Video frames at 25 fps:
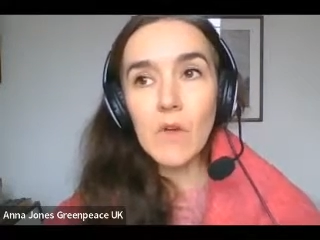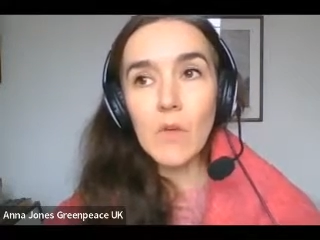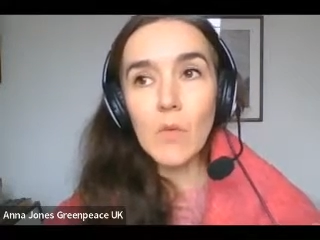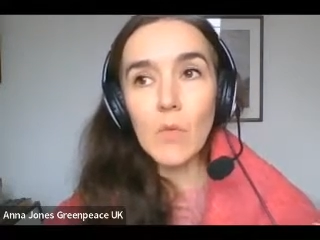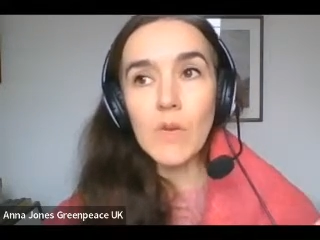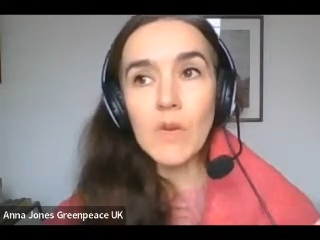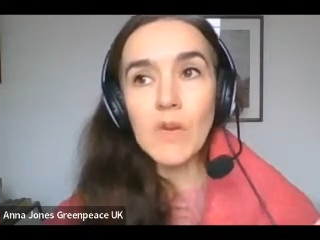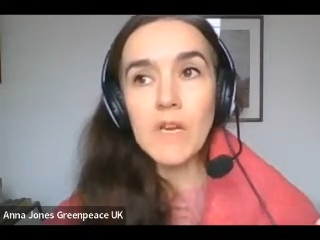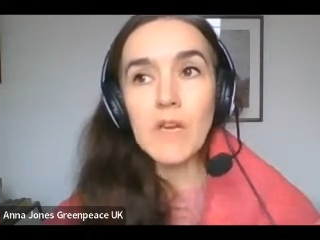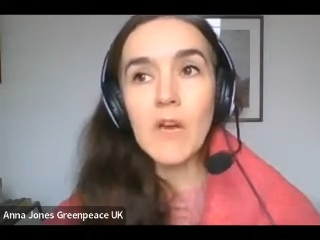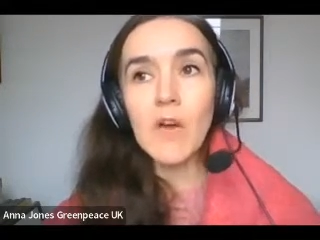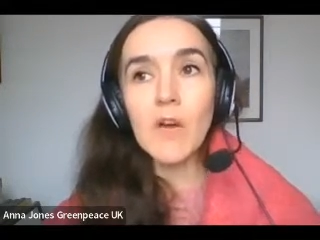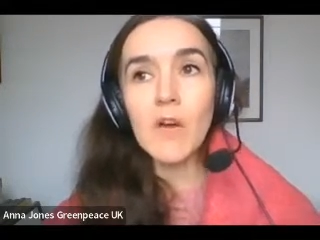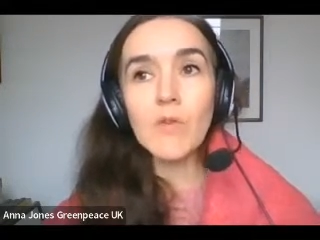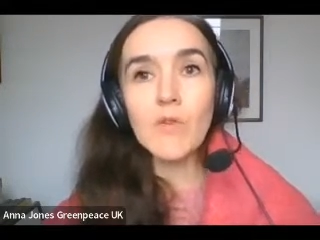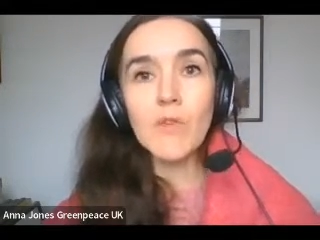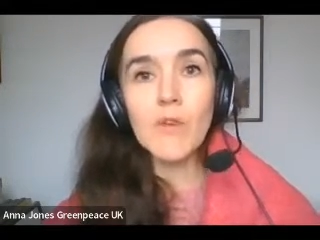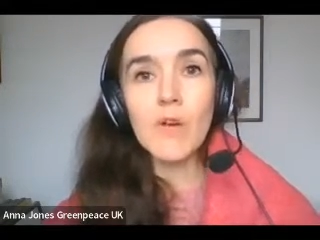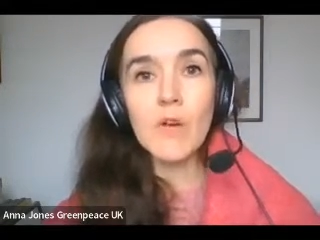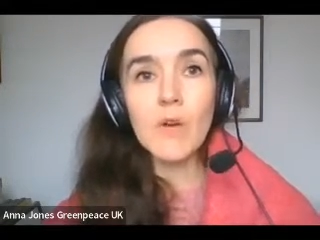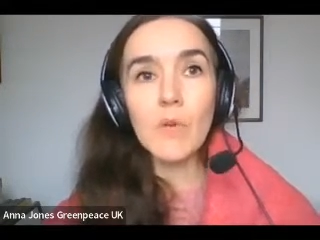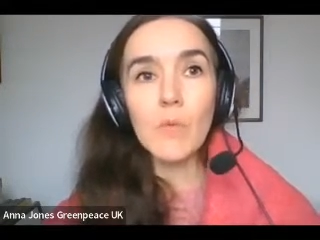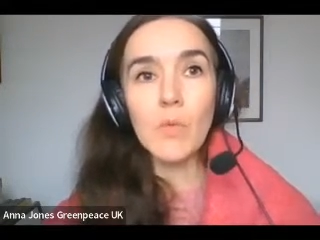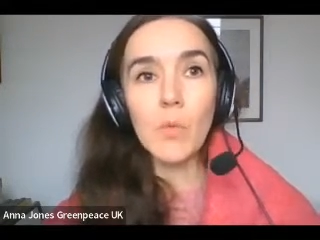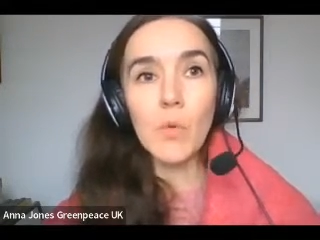we know
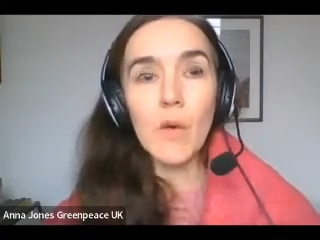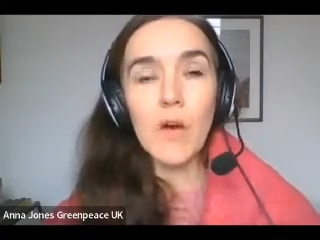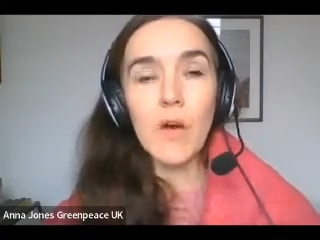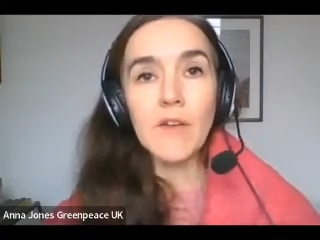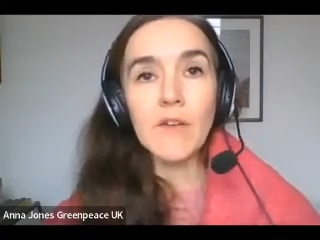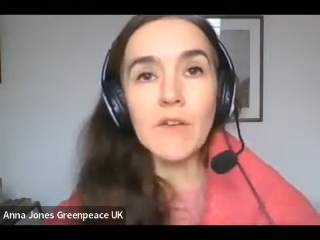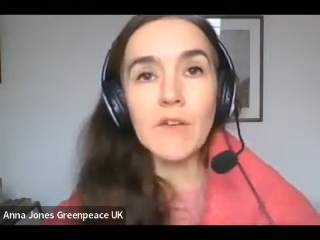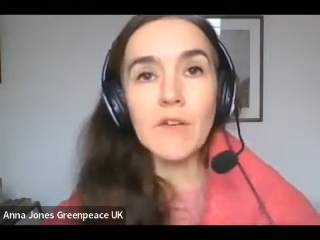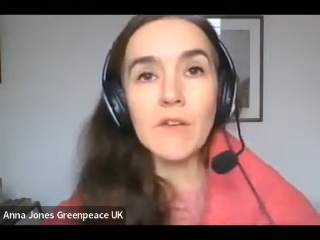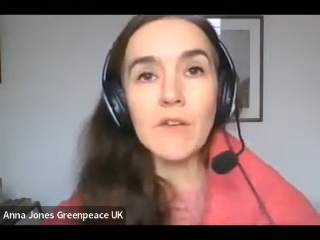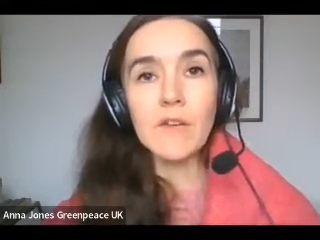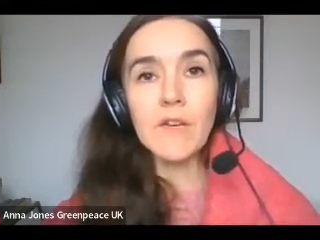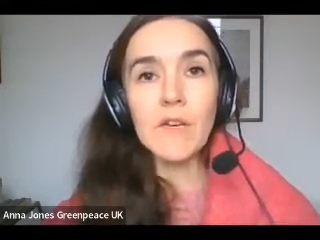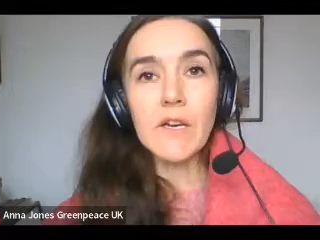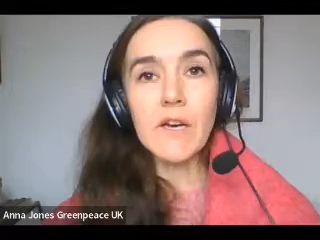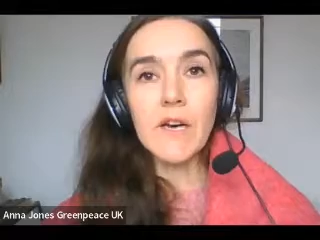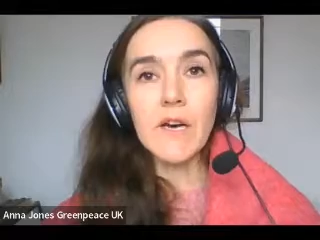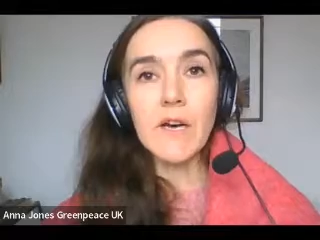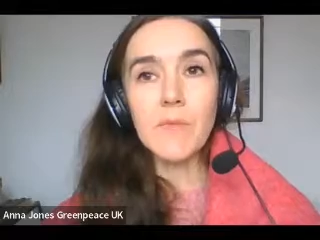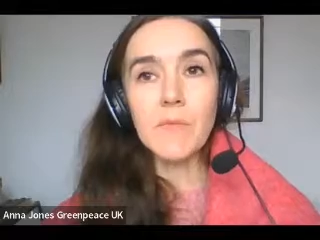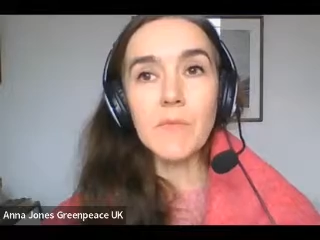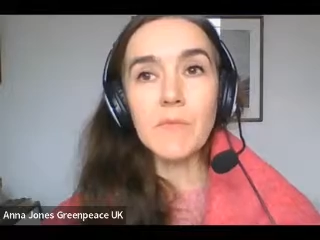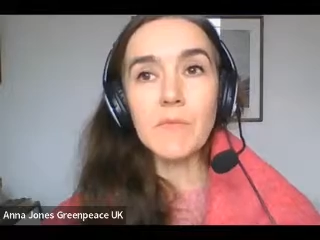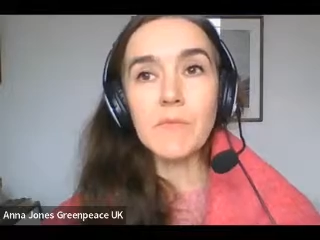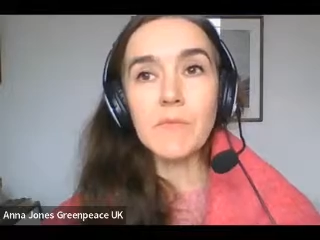that when
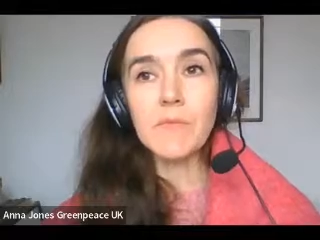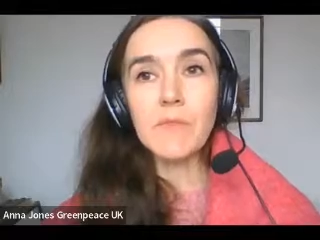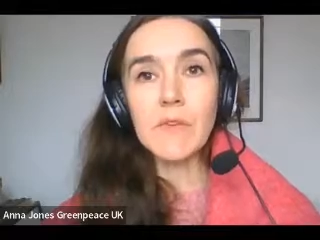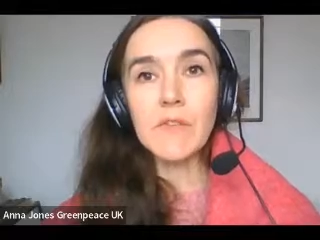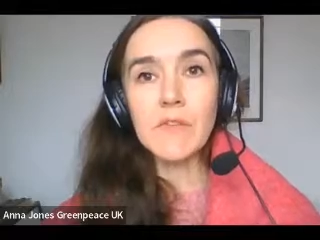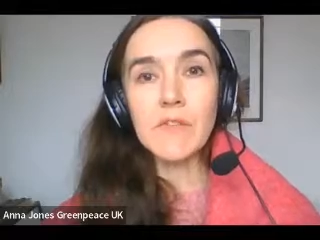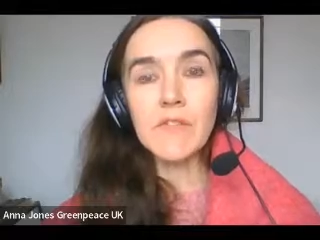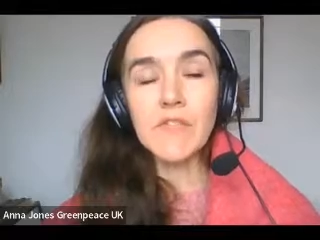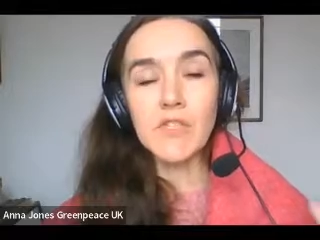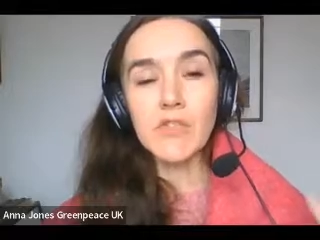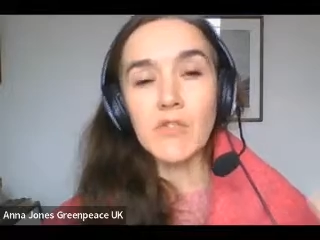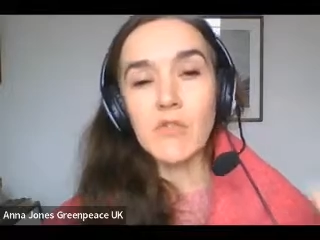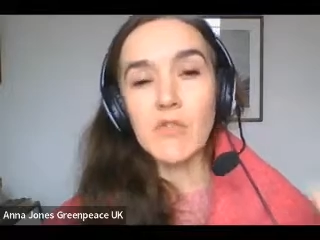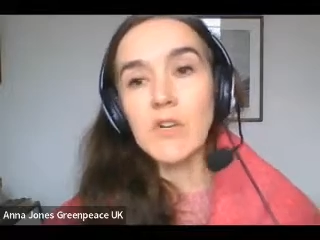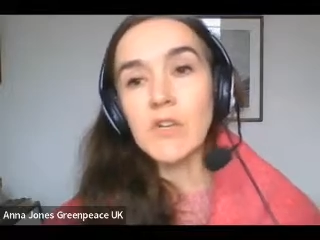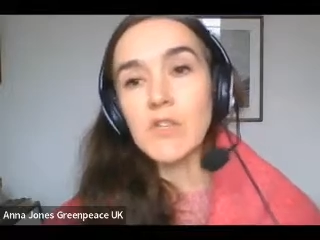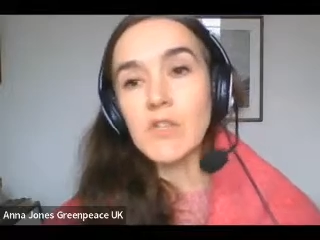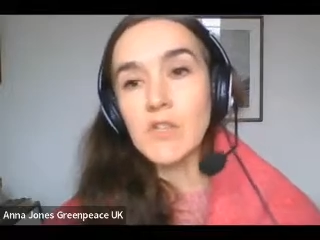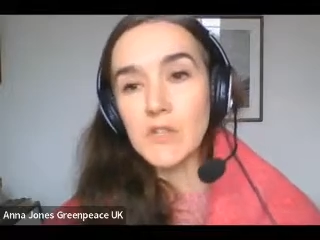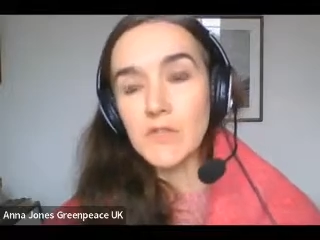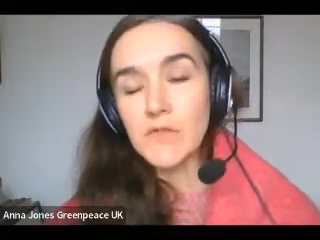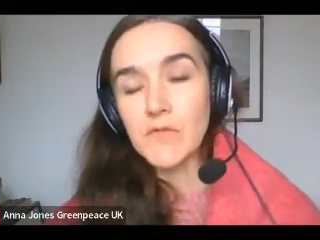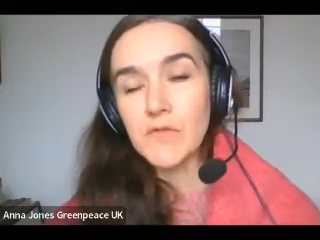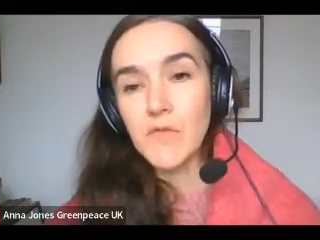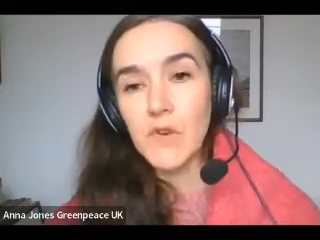
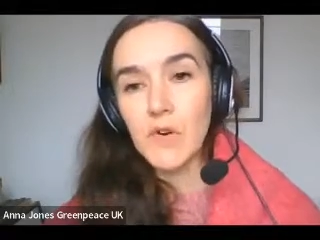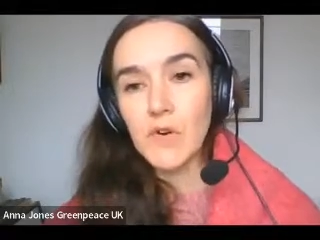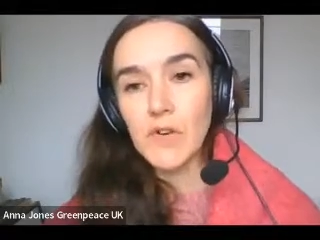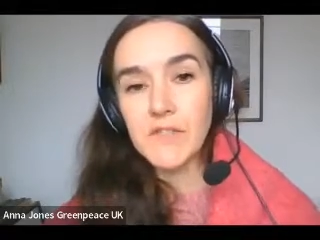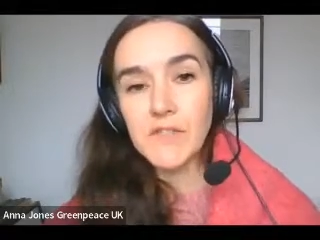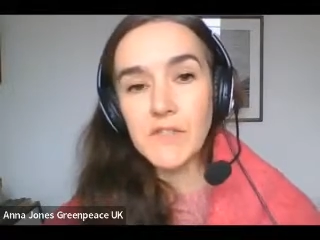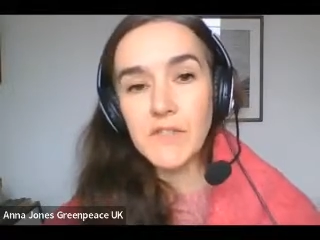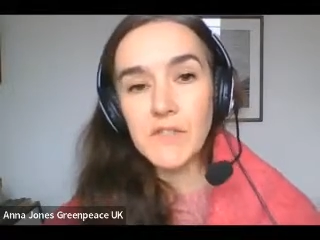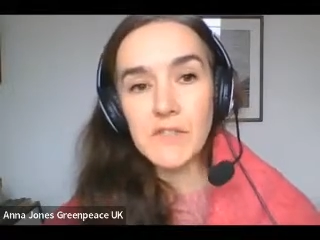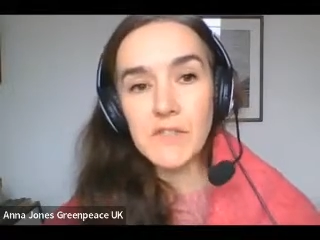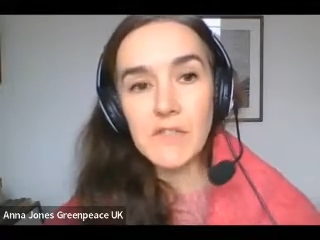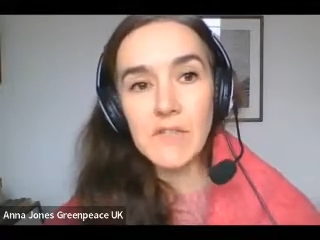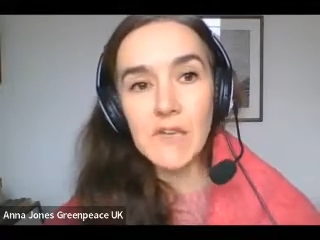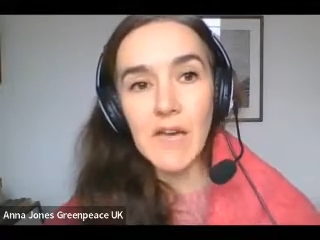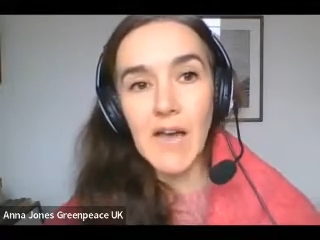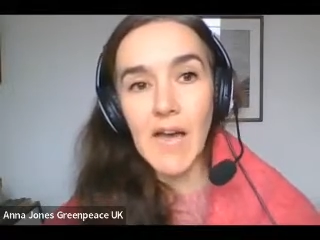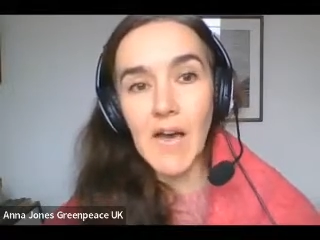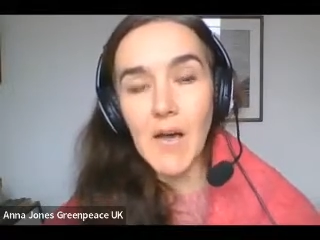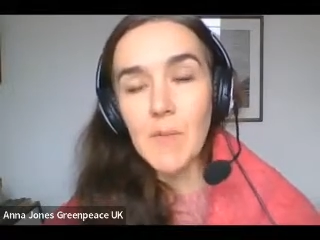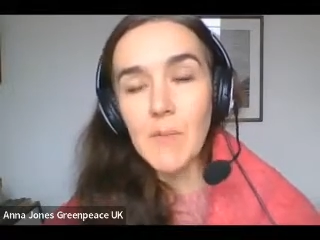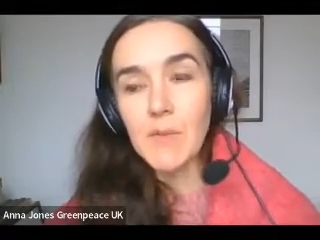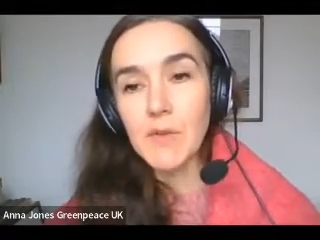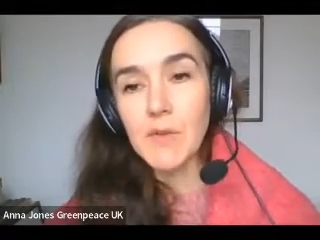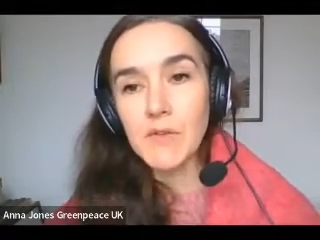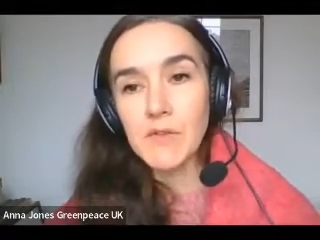destruction of forests
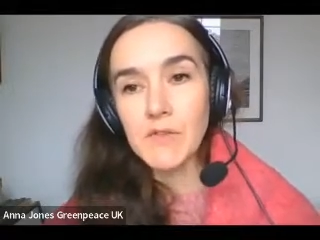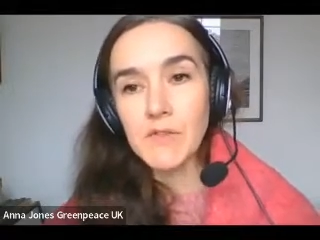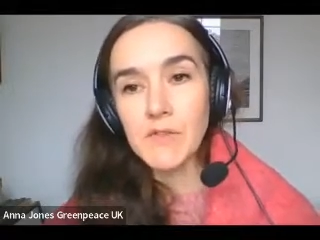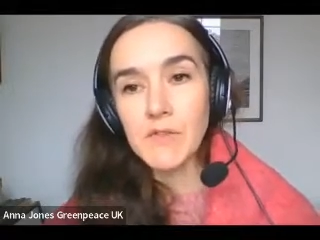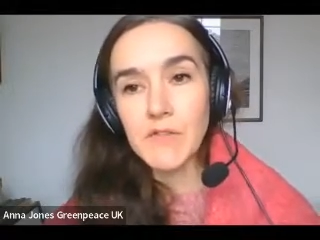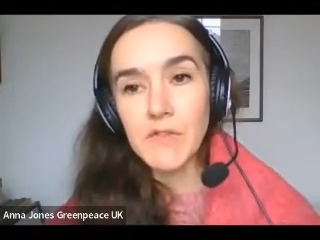happens,